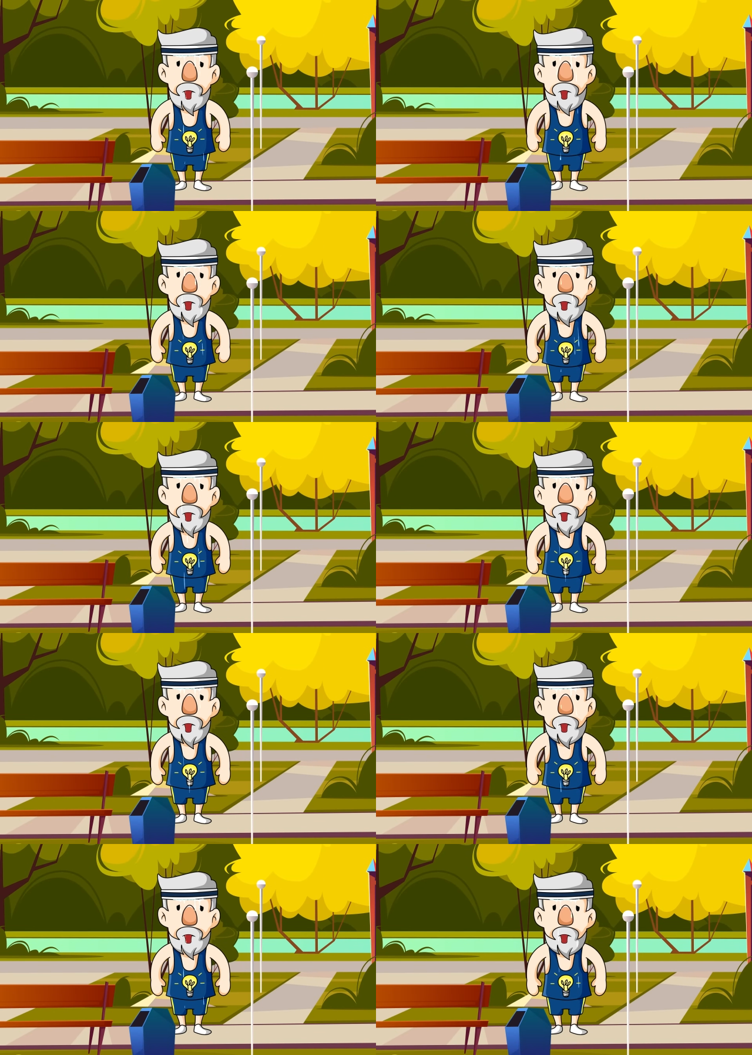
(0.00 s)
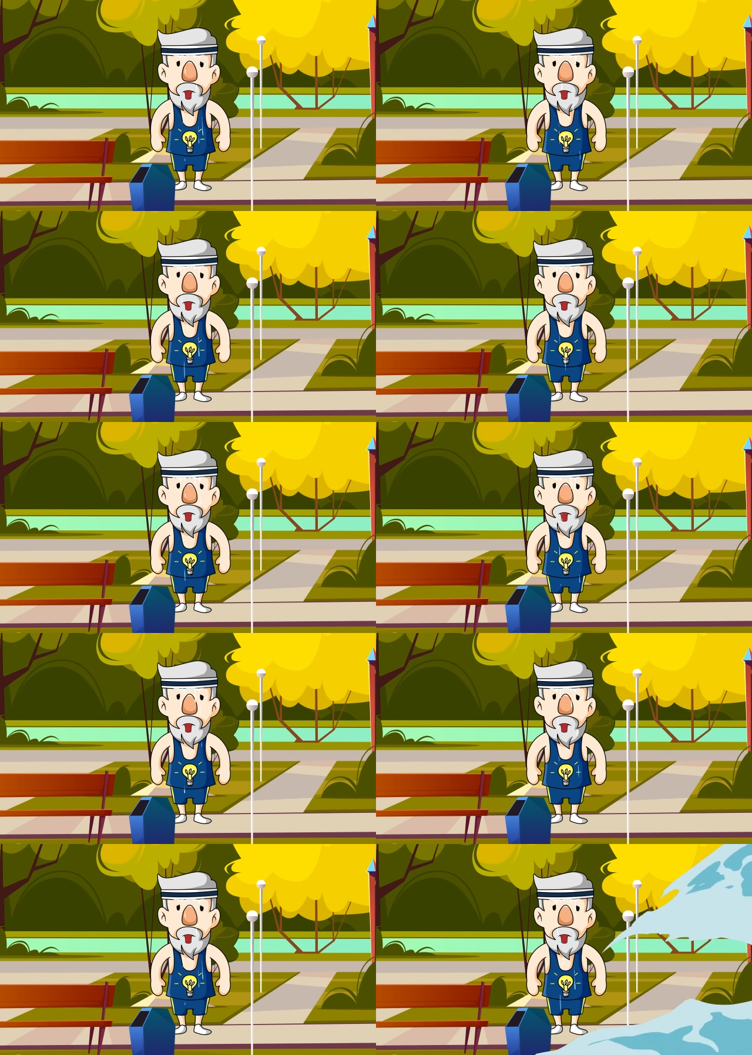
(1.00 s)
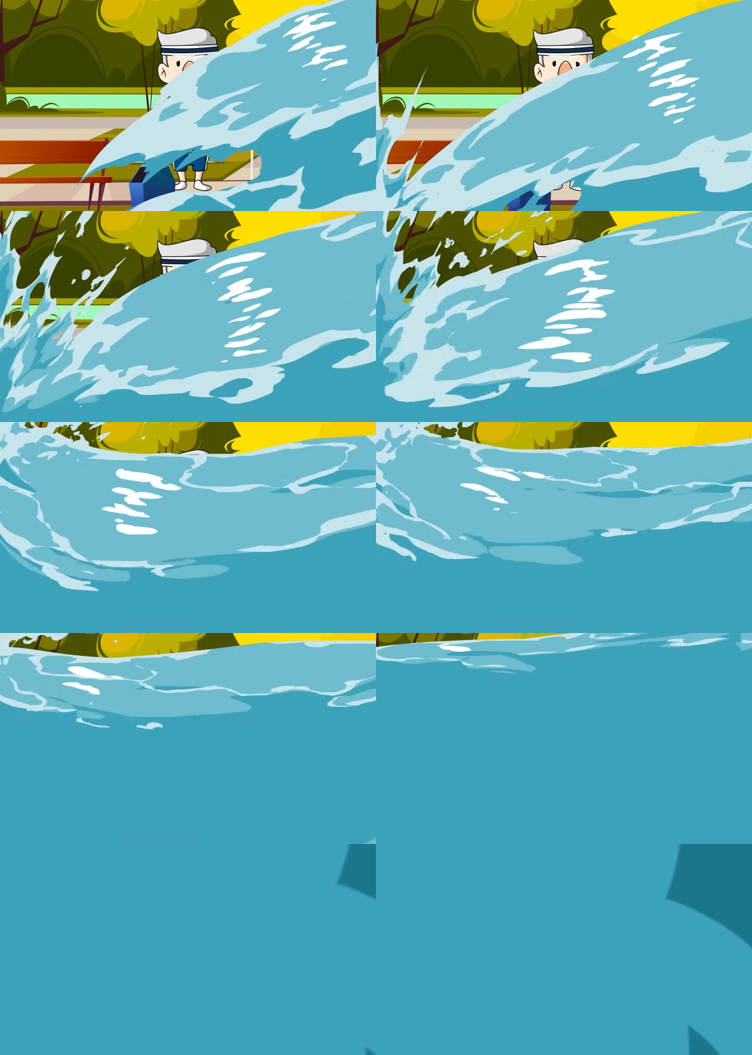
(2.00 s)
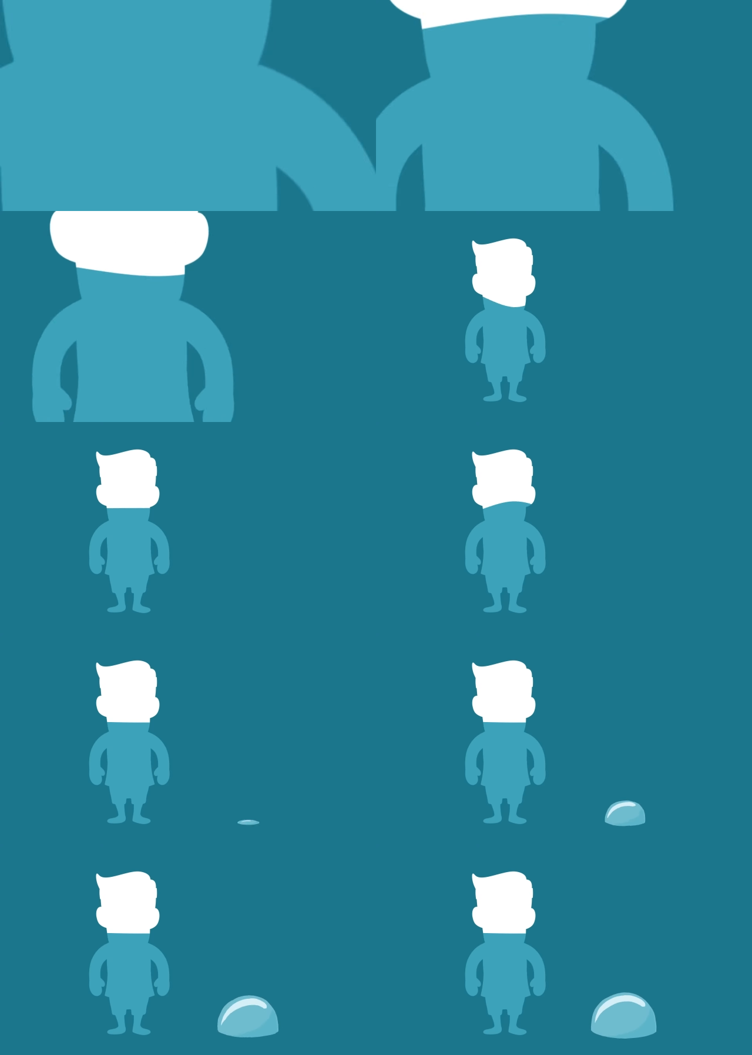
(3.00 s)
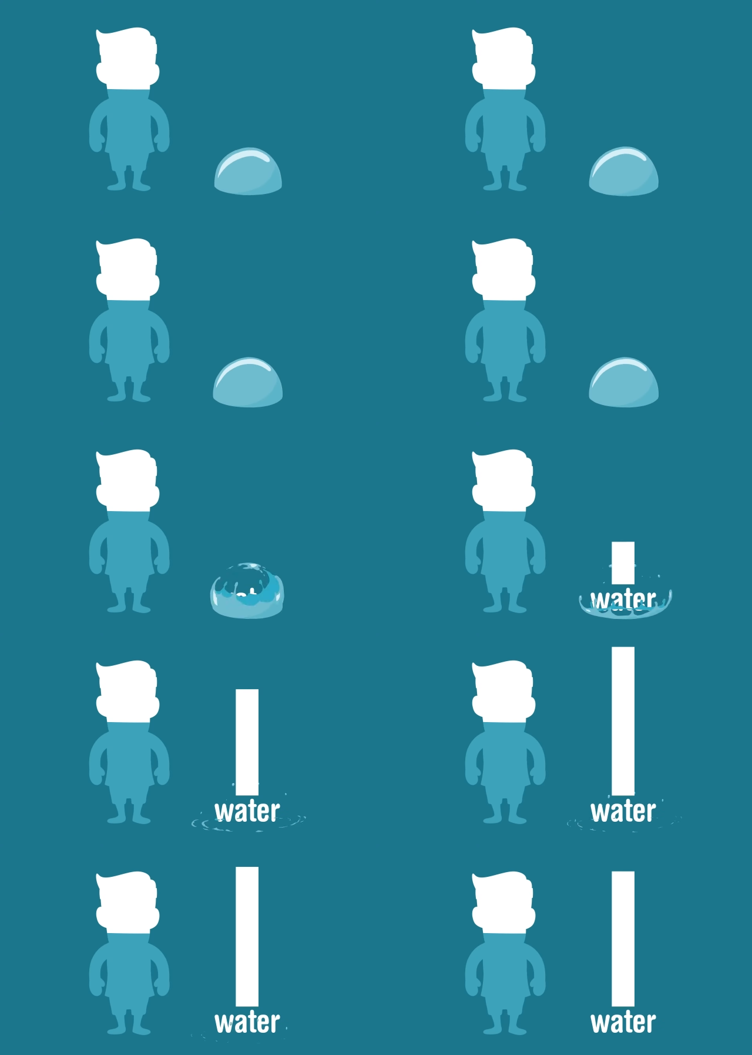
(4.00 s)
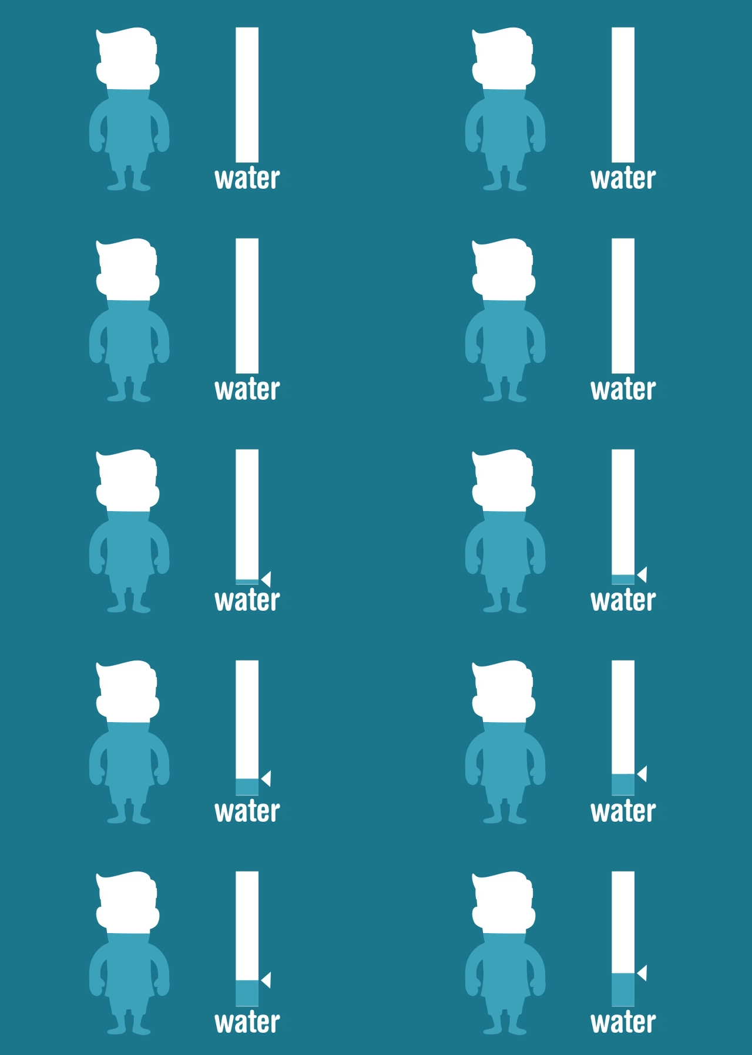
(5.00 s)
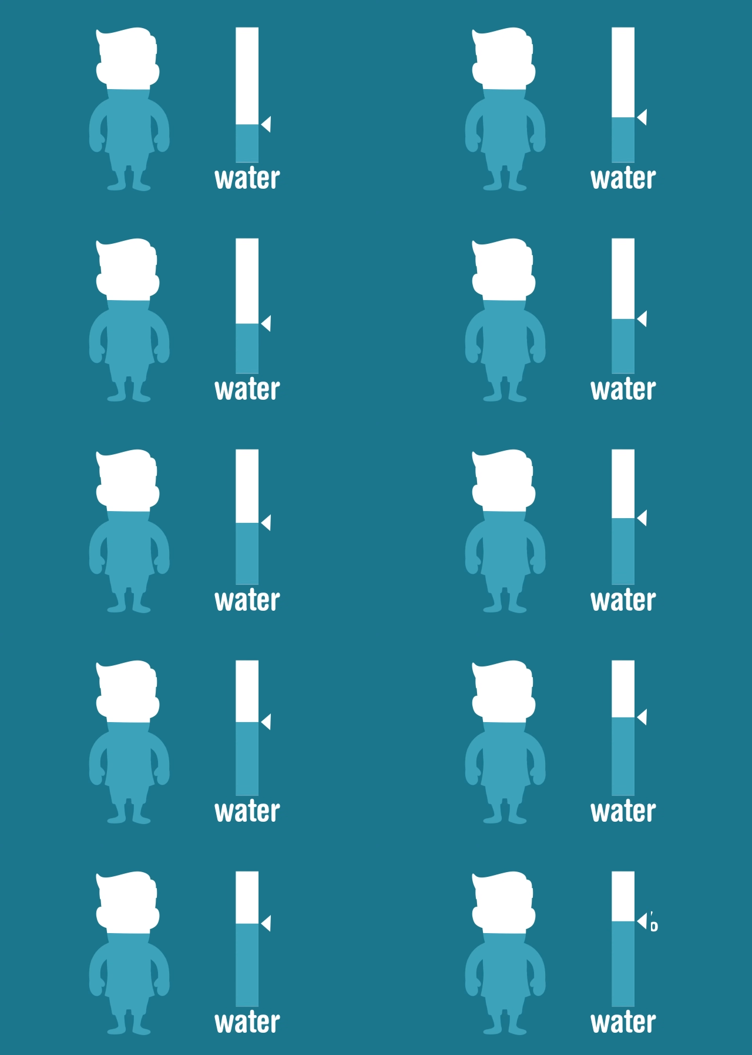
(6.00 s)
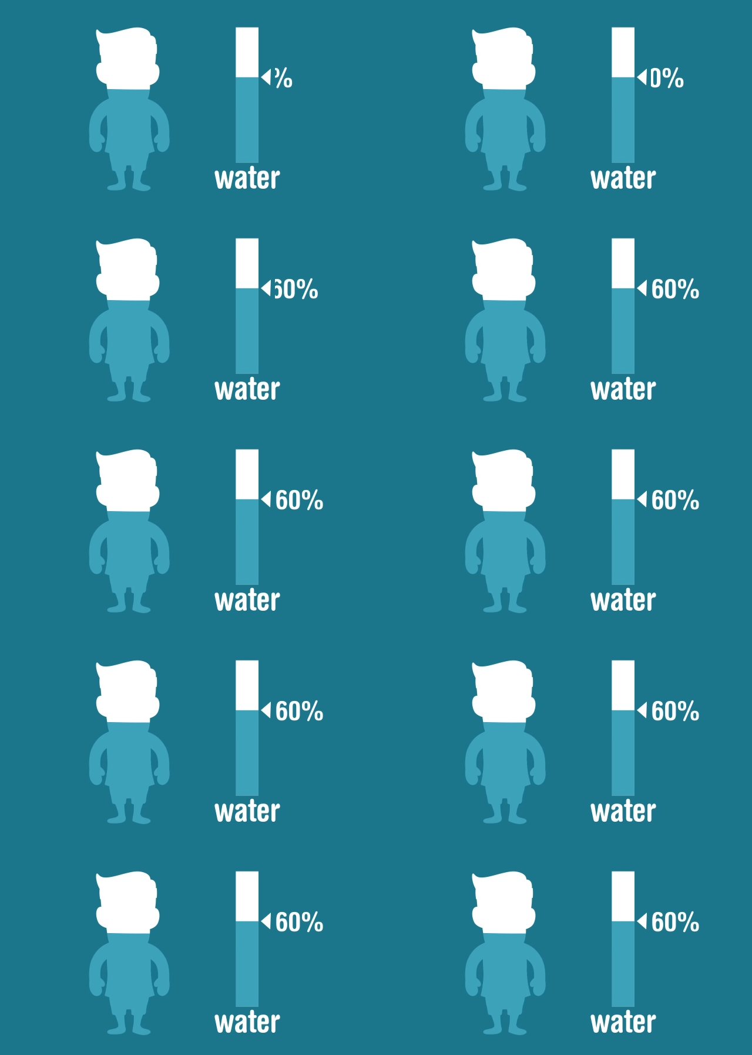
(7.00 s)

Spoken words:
No face is visible, so there are no lips to read.